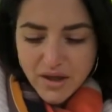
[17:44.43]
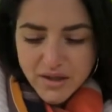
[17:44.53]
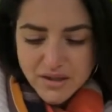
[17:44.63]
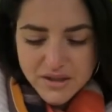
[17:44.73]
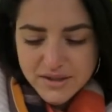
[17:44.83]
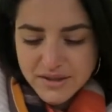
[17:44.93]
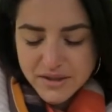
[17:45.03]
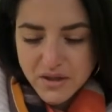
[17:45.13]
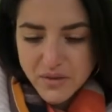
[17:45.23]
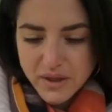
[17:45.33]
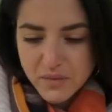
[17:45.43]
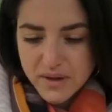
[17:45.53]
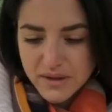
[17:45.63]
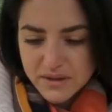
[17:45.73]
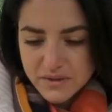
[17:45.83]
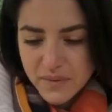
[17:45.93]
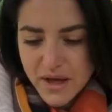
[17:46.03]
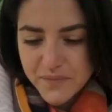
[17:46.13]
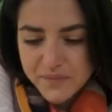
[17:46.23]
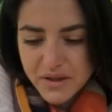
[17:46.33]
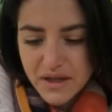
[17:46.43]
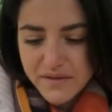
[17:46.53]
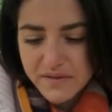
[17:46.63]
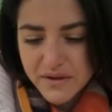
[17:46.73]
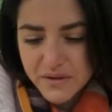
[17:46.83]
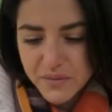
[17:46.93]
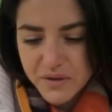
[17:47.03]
Just a quick one as well. Living